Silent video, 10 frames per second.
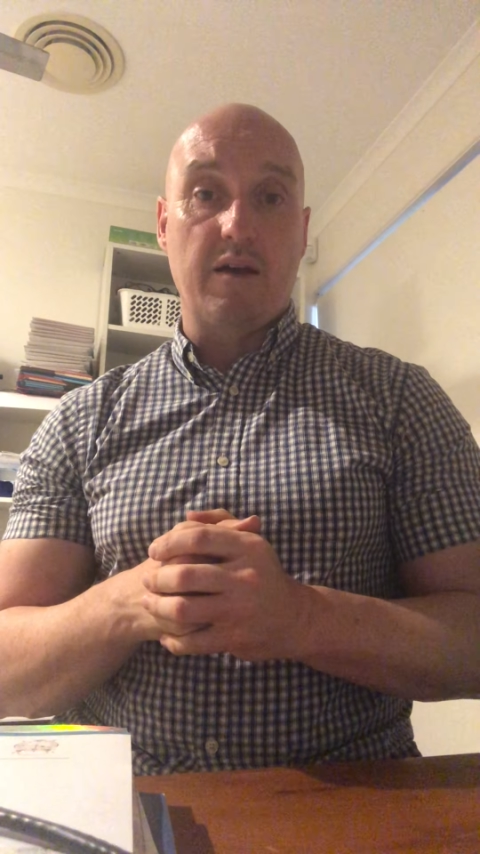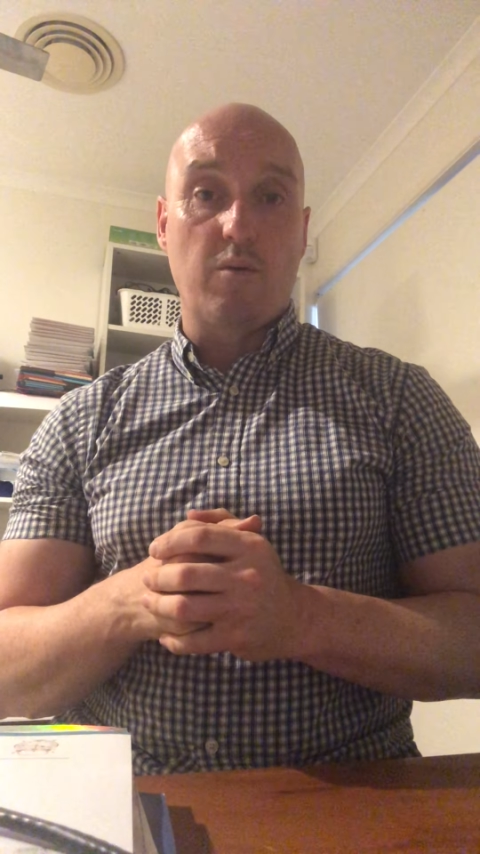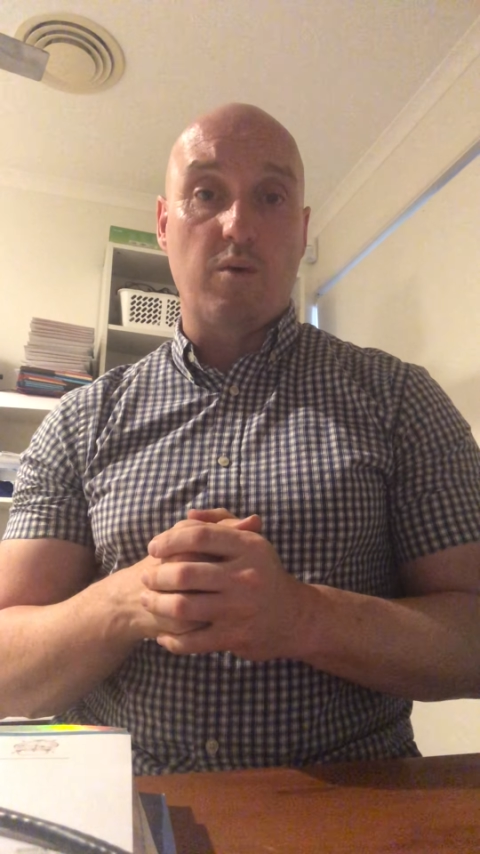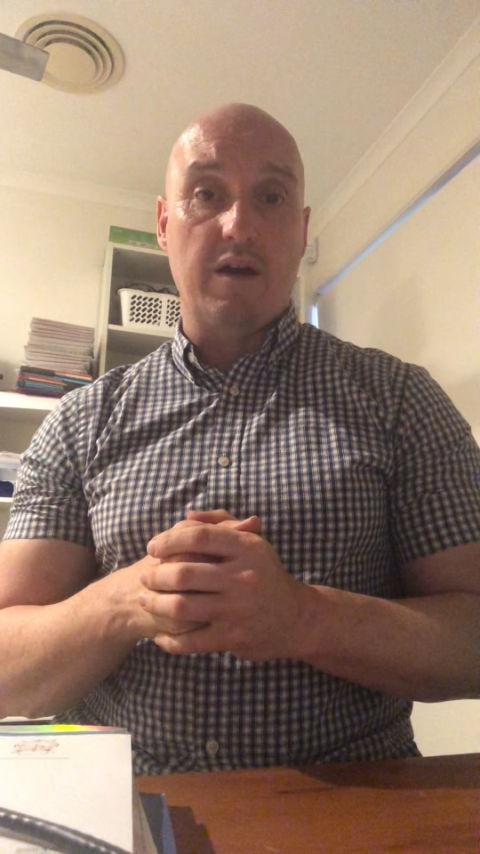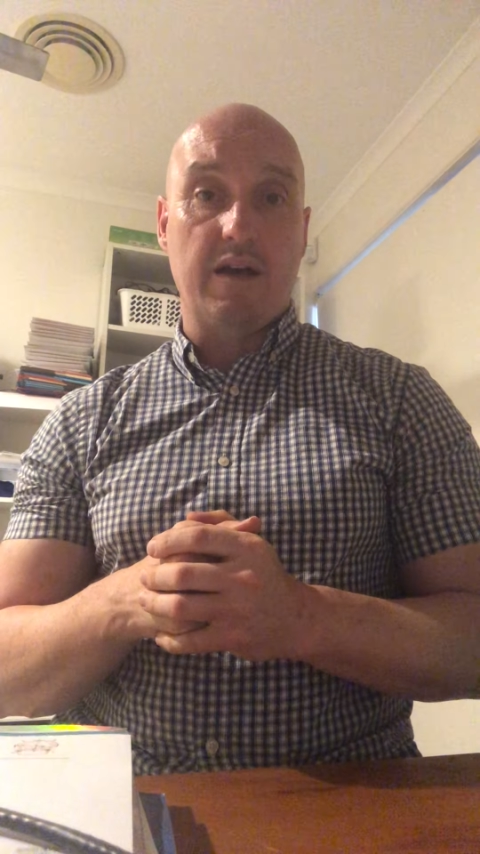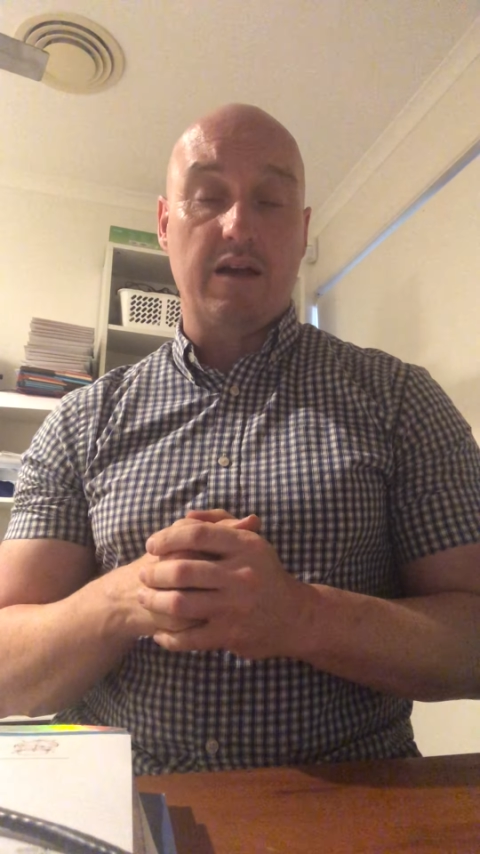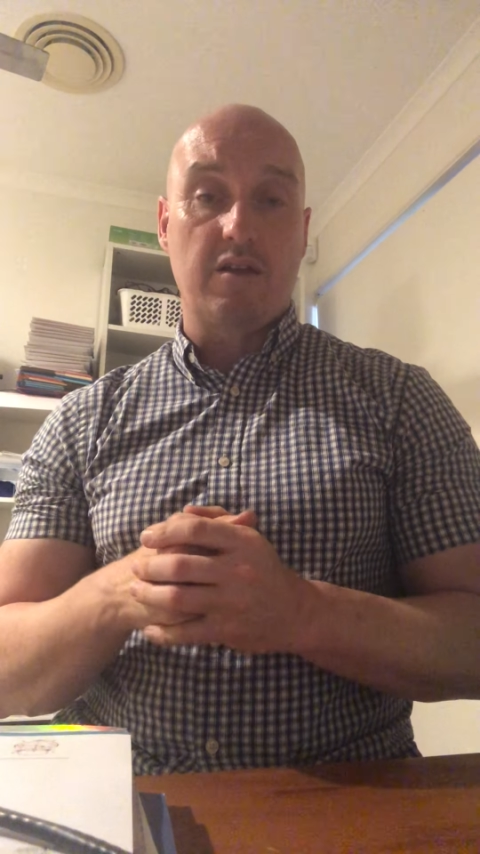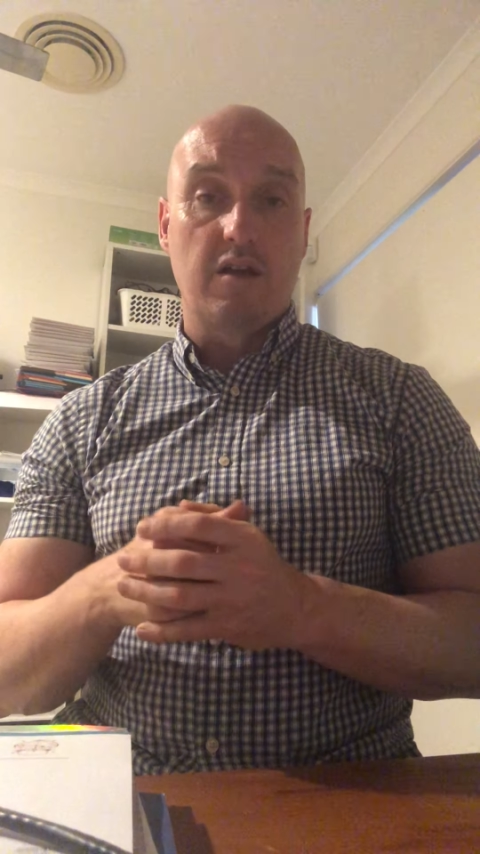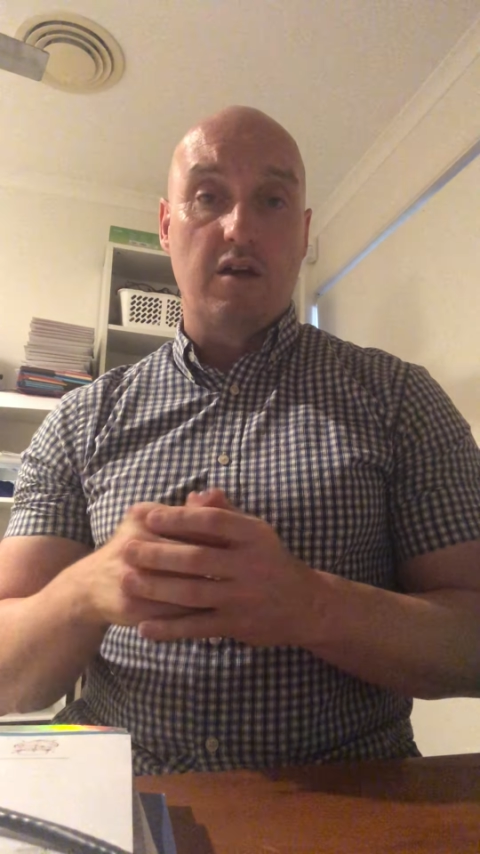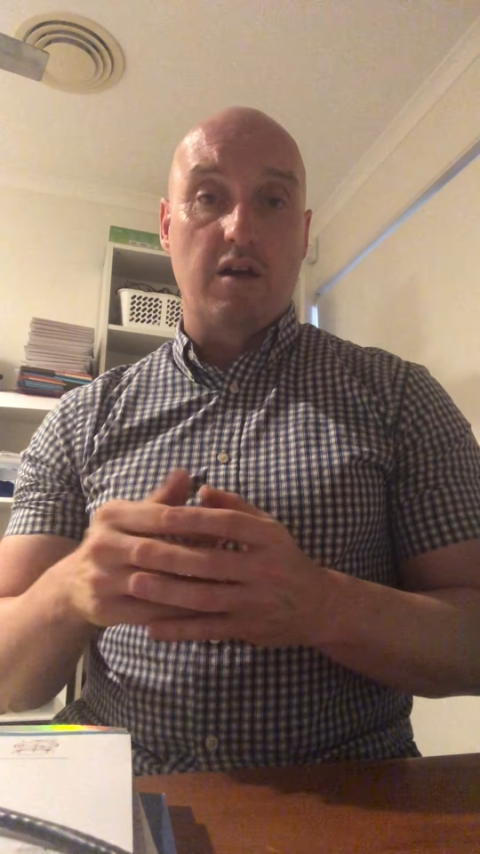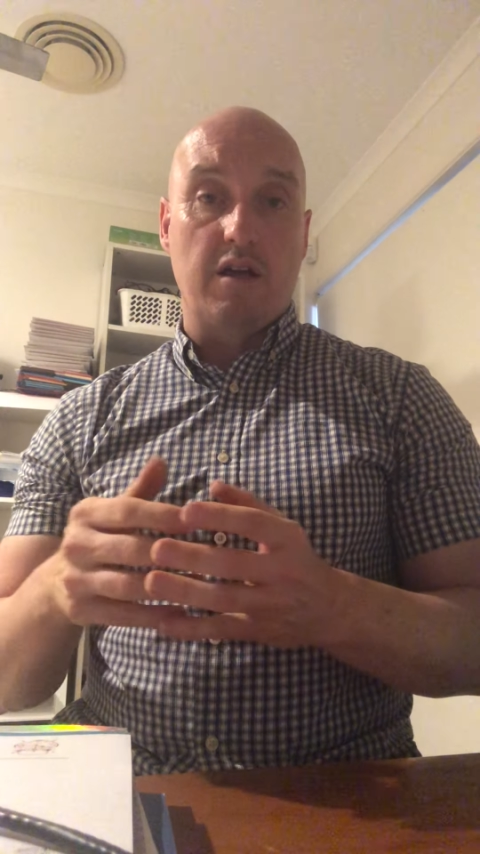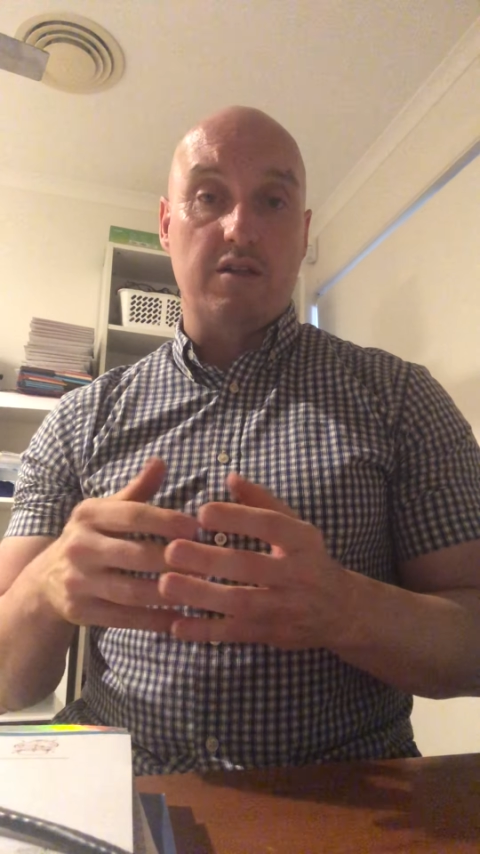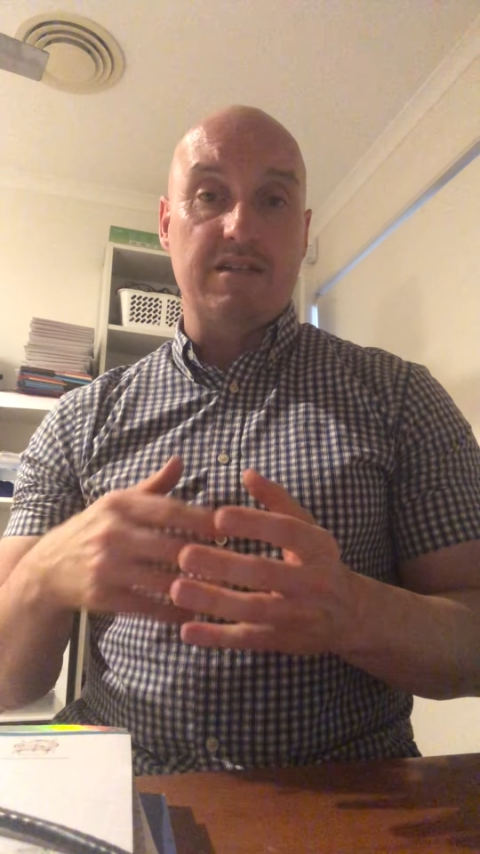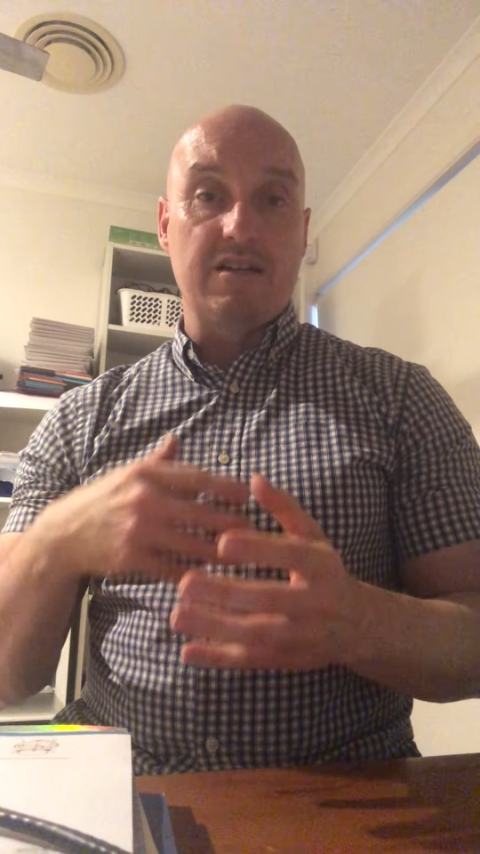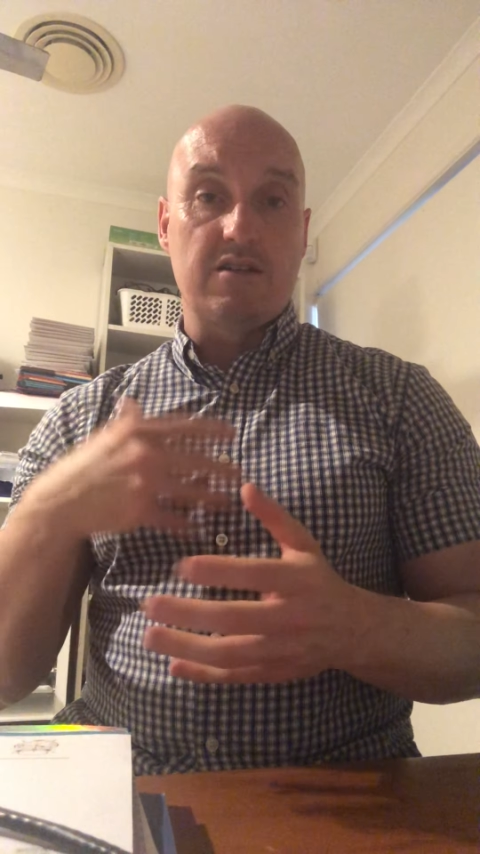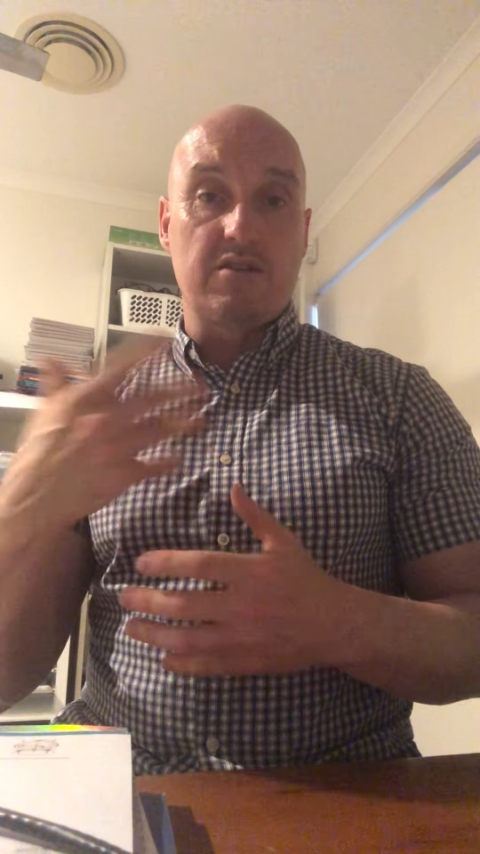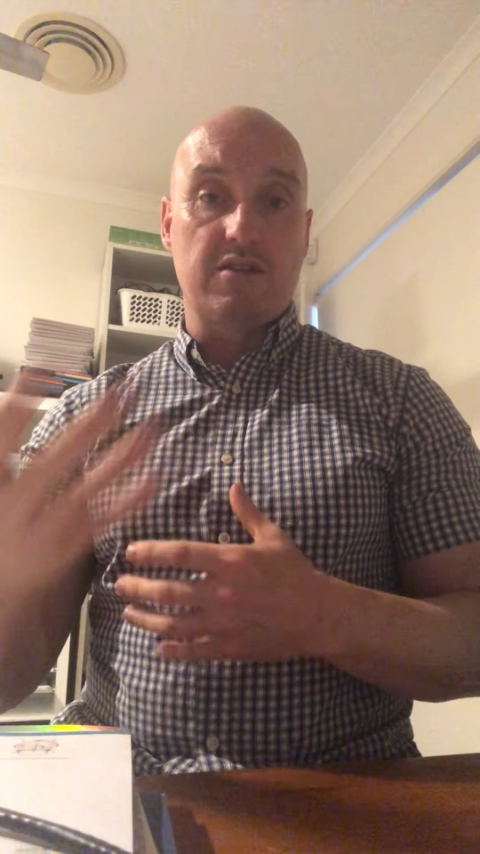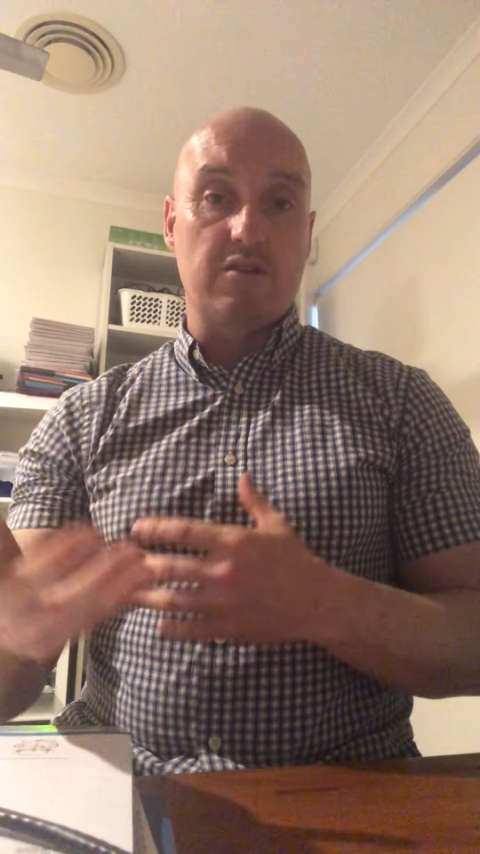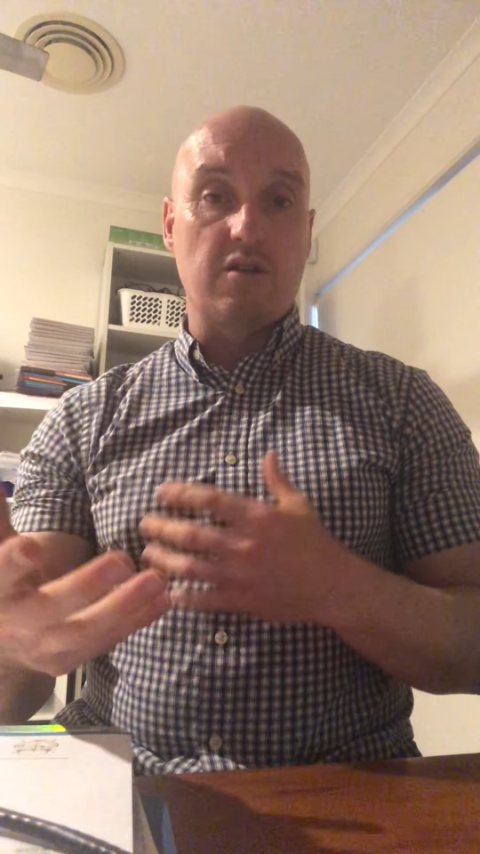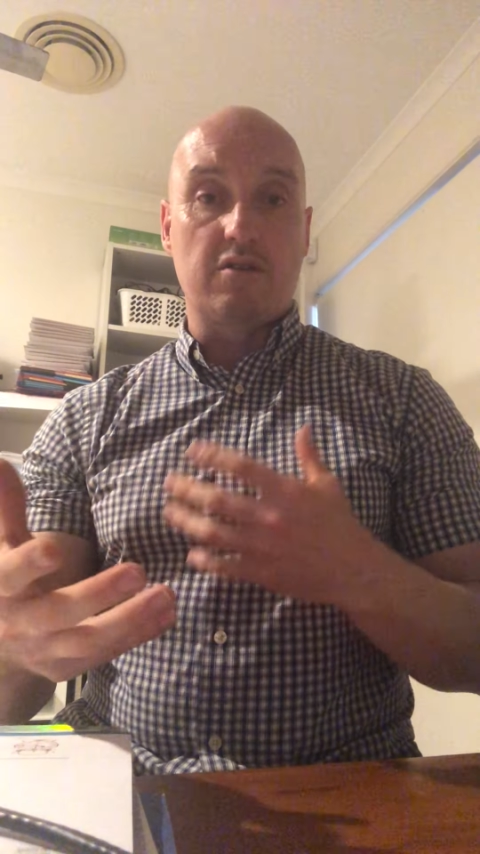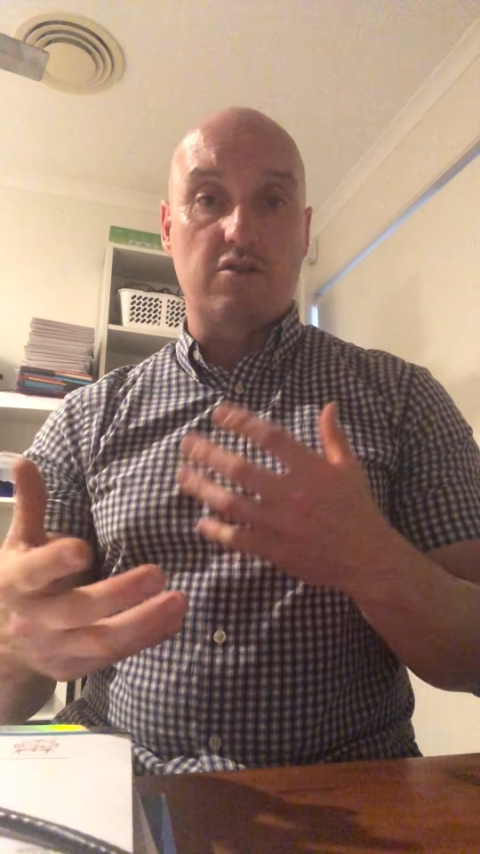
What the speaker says: where dentists and